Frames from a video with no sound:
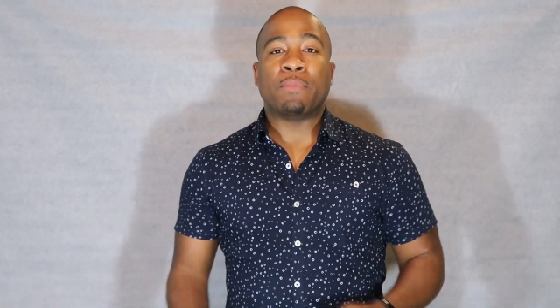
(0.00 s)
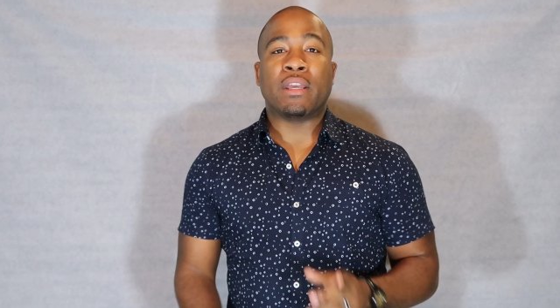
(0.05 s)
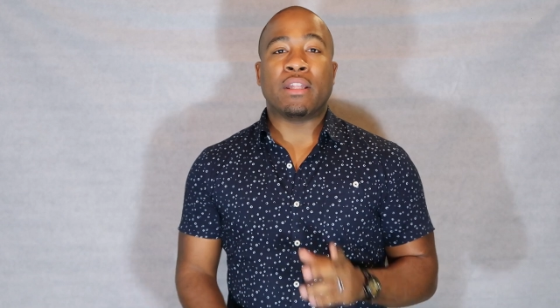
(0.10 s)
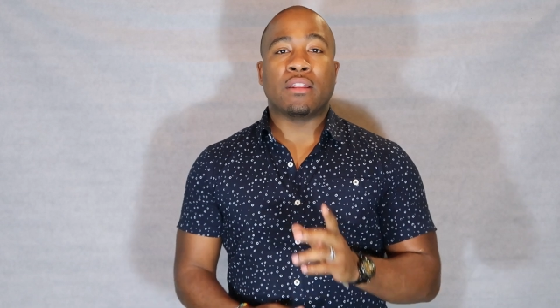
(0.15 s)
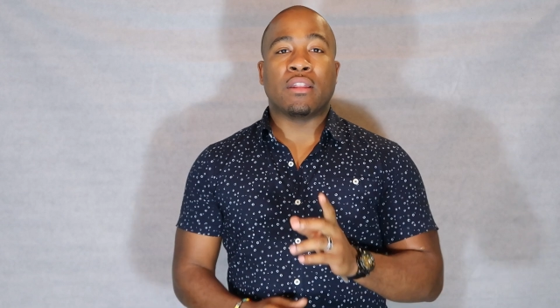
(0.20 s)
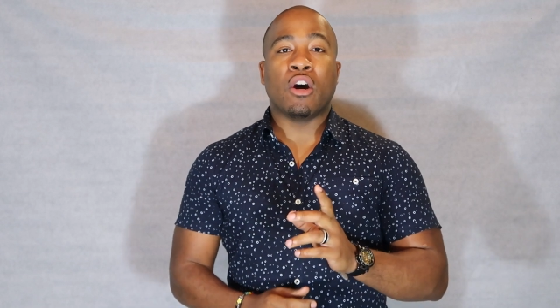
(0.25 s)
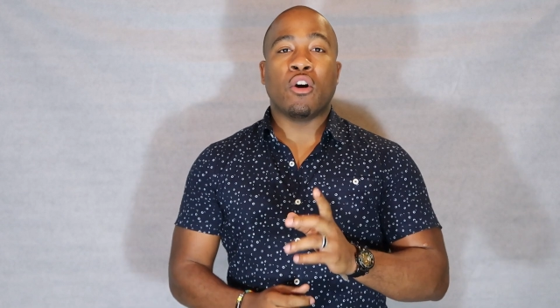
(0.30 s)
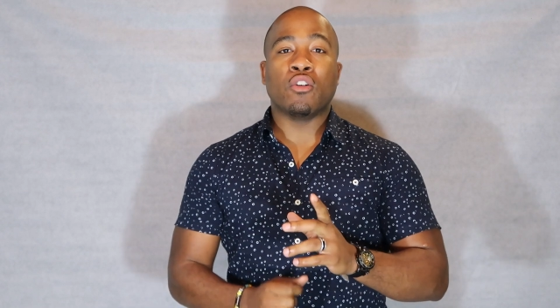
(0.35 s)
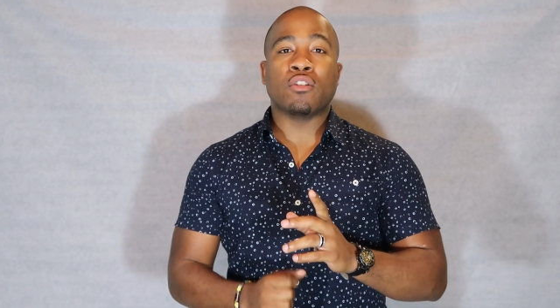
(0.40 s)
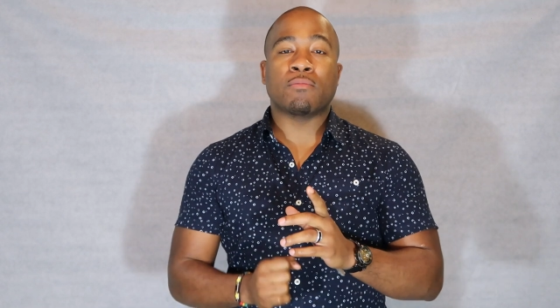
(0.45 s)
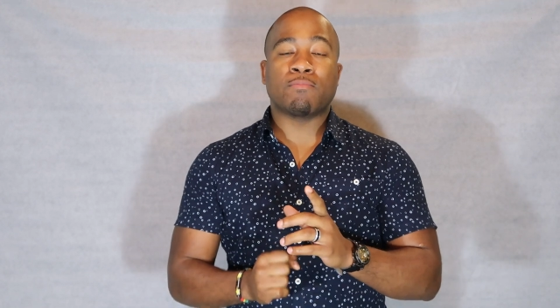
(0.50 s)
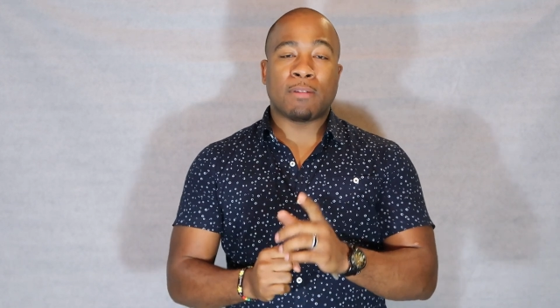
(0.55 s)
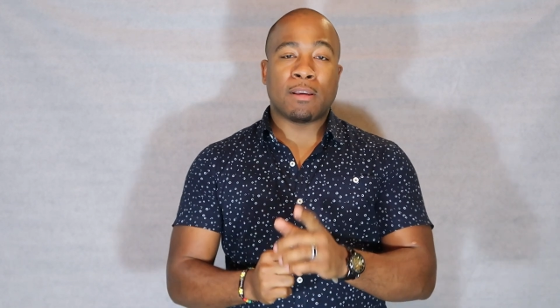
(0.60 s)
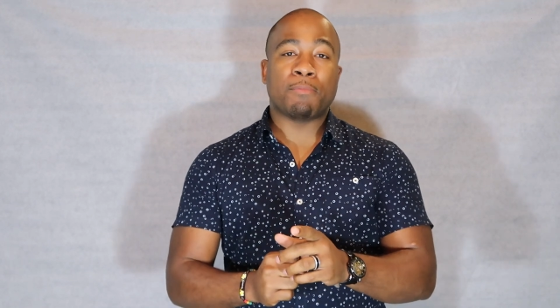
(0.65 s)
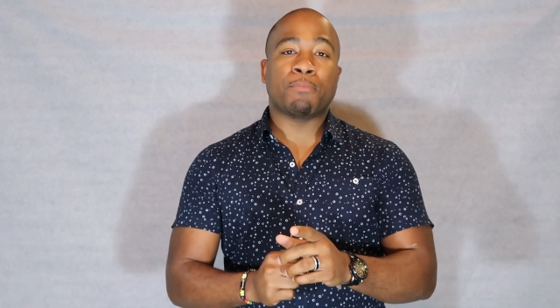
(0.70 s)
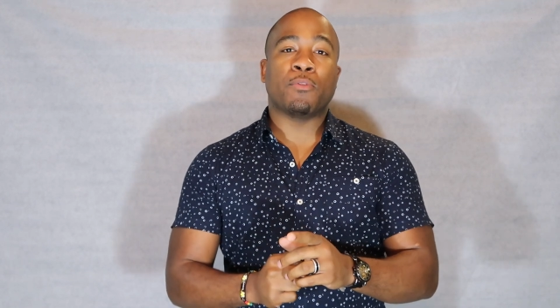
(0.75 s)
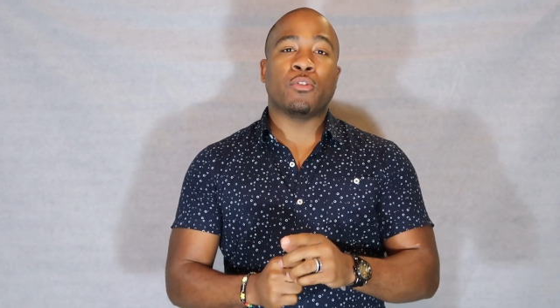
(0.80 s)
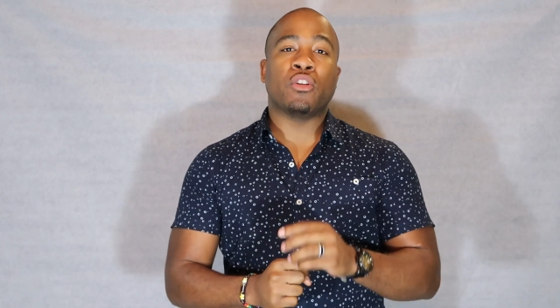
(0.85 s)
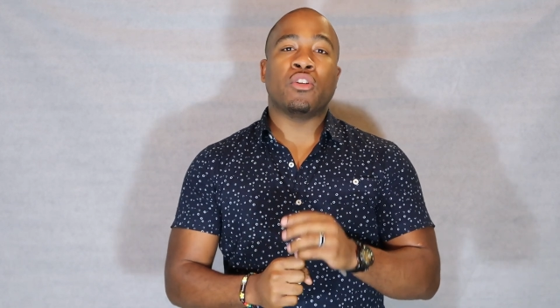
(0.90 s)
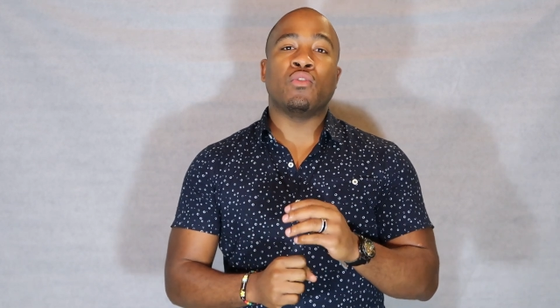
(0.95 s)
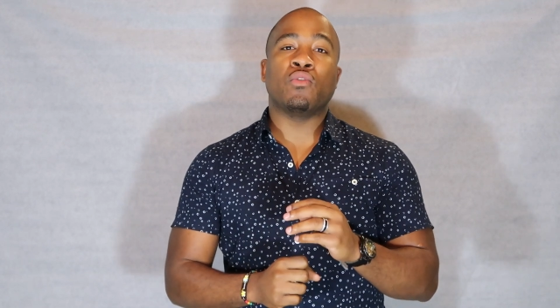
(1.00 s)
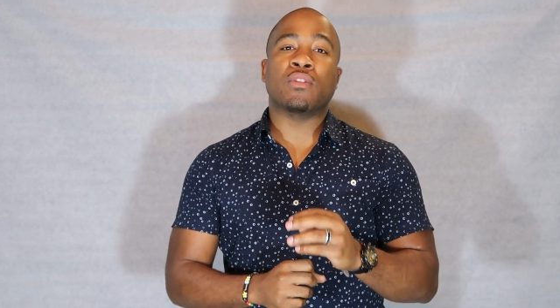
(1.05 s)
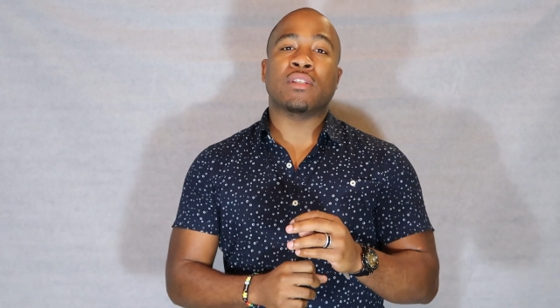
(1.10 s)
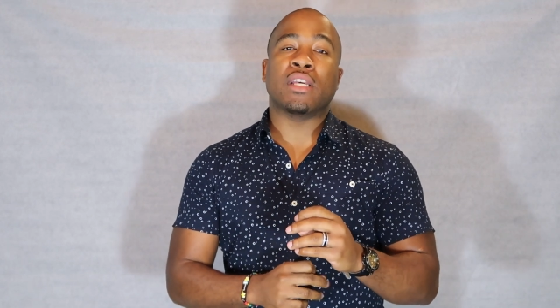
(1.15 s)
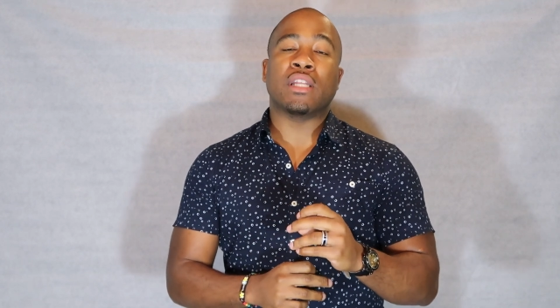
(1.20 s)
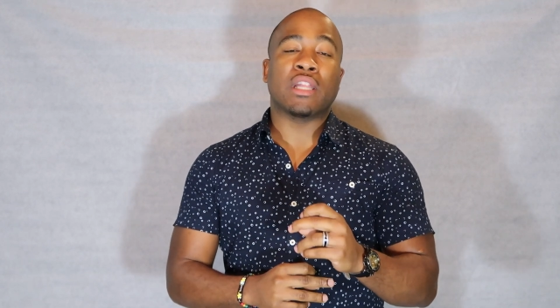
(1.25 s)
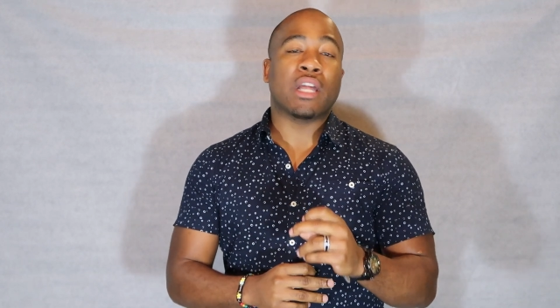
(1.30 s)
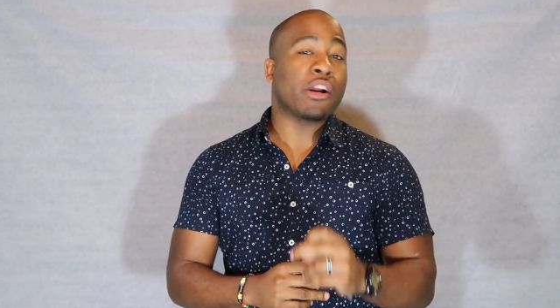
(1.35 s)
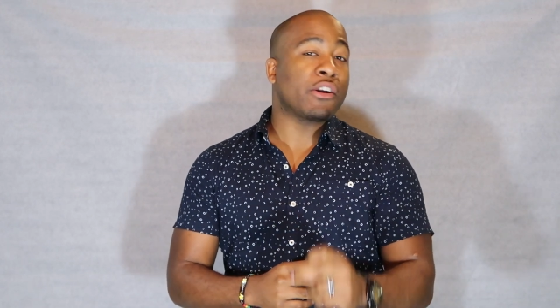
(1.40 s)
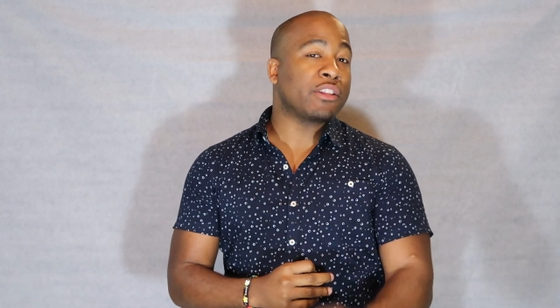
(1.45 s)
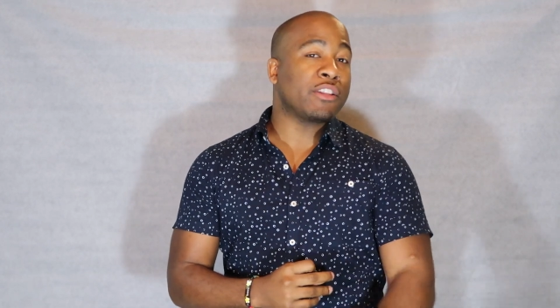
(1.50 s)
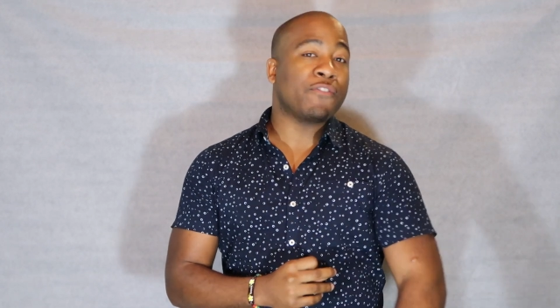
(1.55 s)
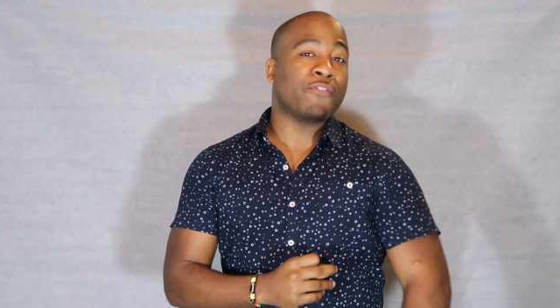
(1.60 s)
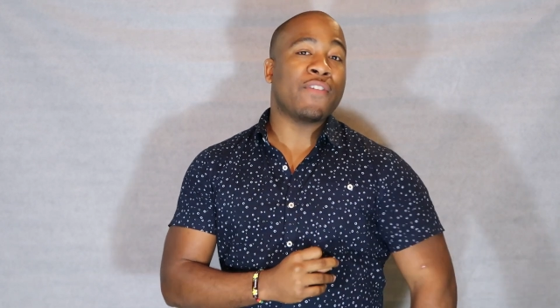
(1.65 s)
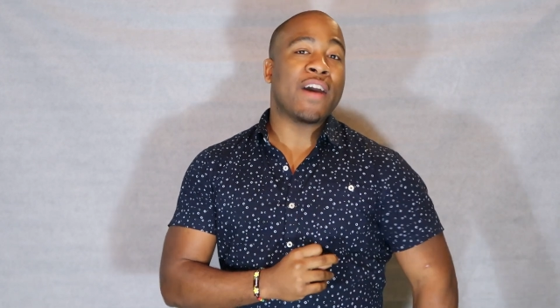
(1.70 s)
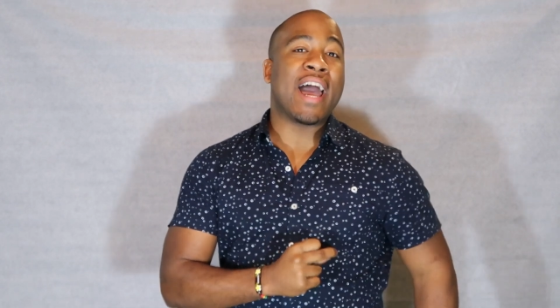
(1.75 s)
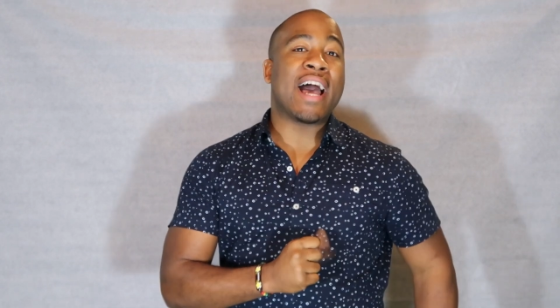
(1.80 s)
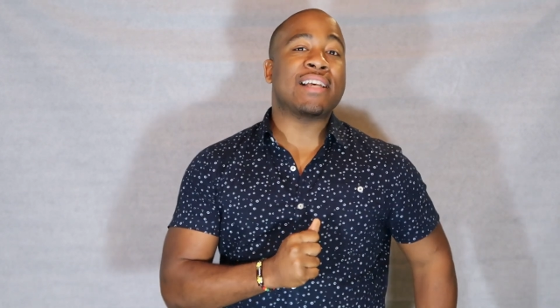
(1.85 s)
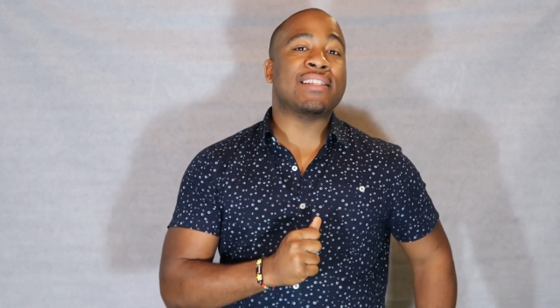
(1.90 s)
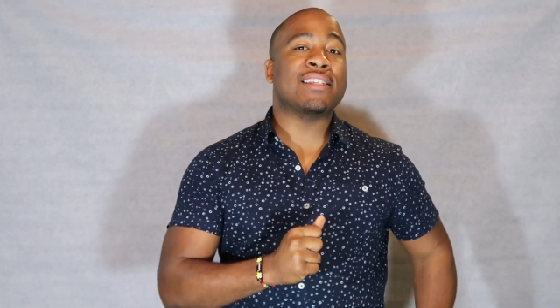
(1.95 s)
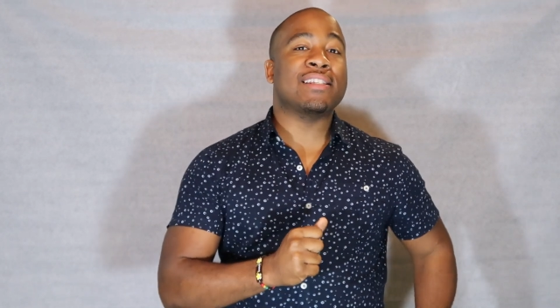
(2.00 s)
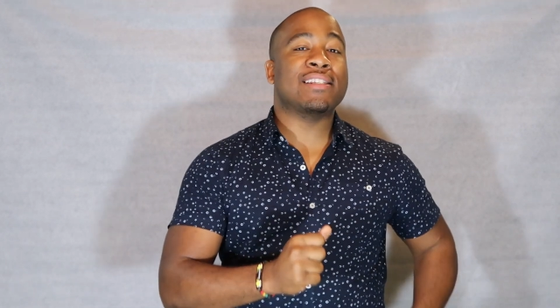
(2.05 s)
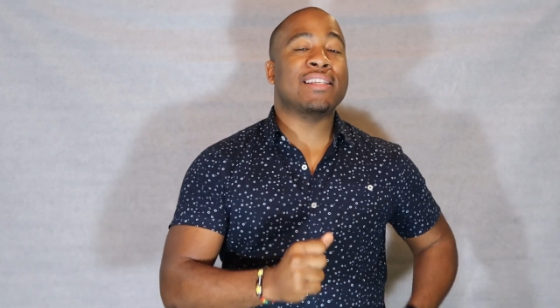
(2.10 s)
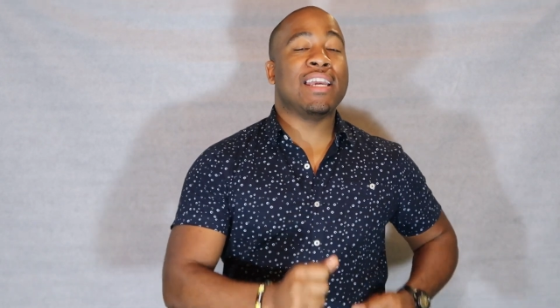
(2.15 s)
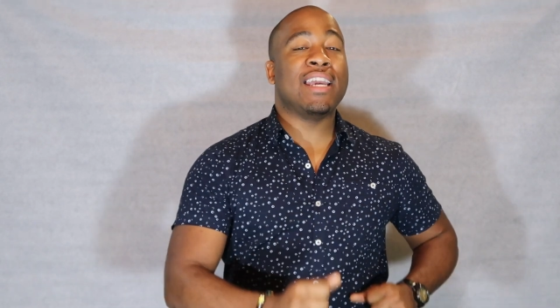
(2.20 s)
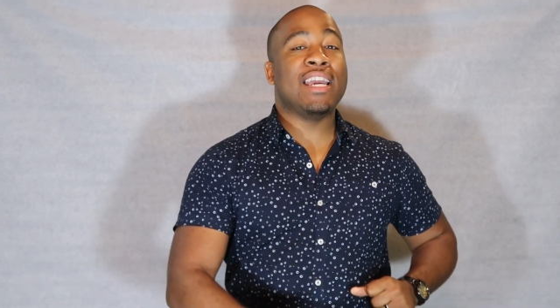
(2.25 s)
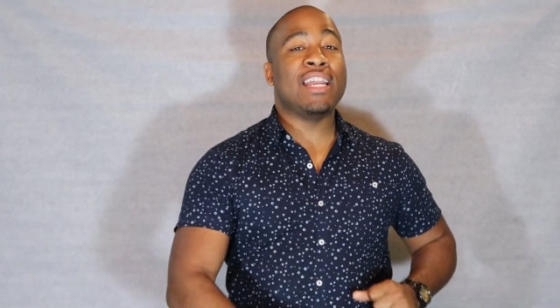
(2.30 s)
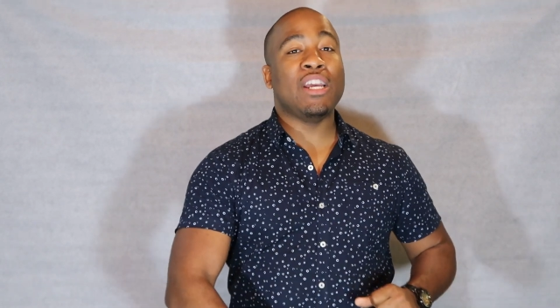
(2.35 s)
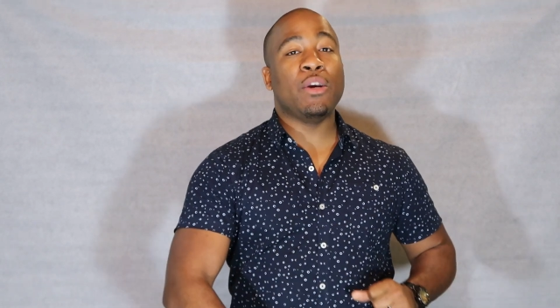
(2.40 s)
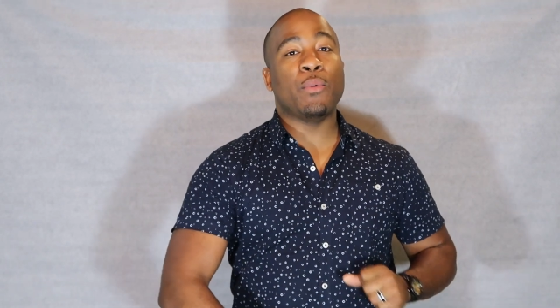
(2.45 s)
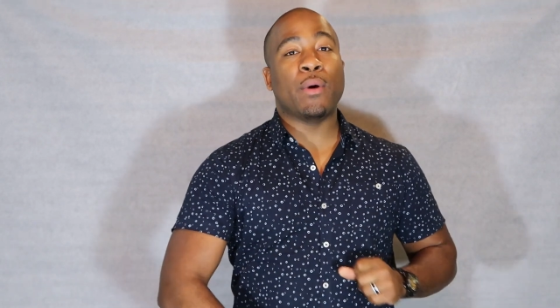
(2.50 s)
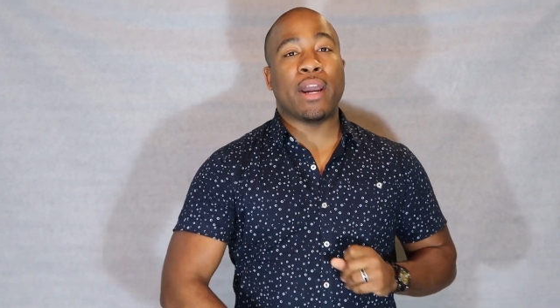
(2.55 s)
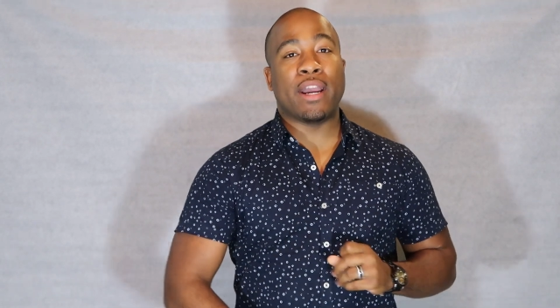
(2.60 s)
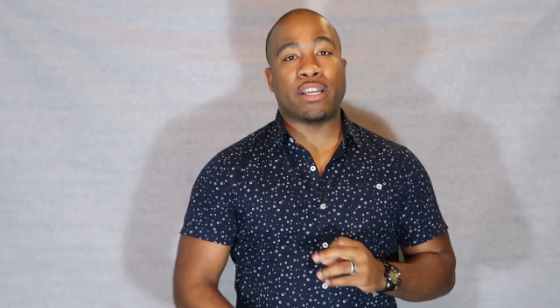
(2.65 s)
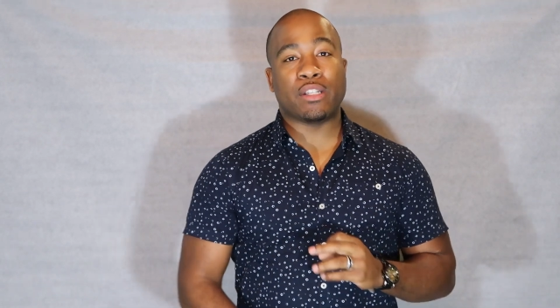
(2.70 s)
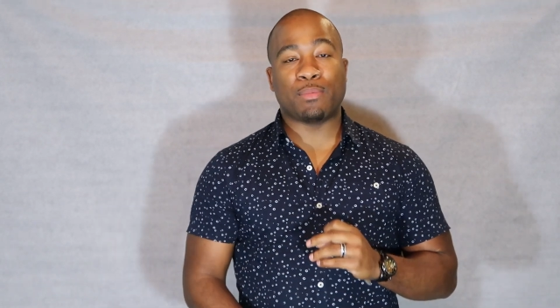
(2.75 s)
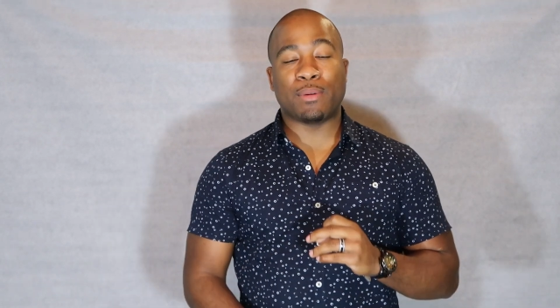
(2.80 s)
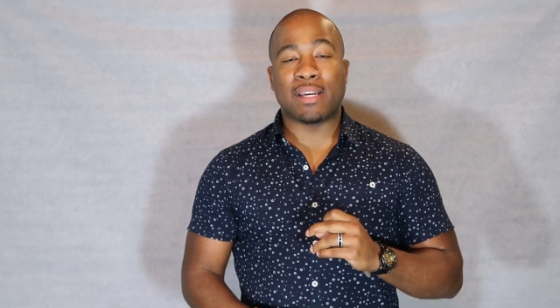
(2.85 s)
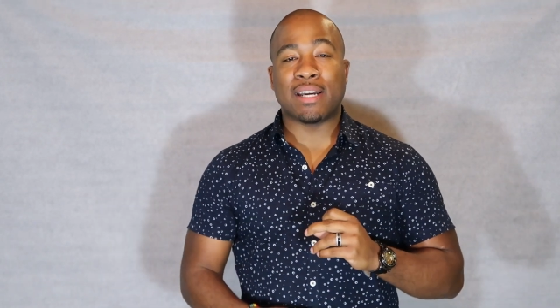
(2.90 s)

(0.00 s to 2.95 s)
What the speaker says: And those people usually learn the fastest anyways,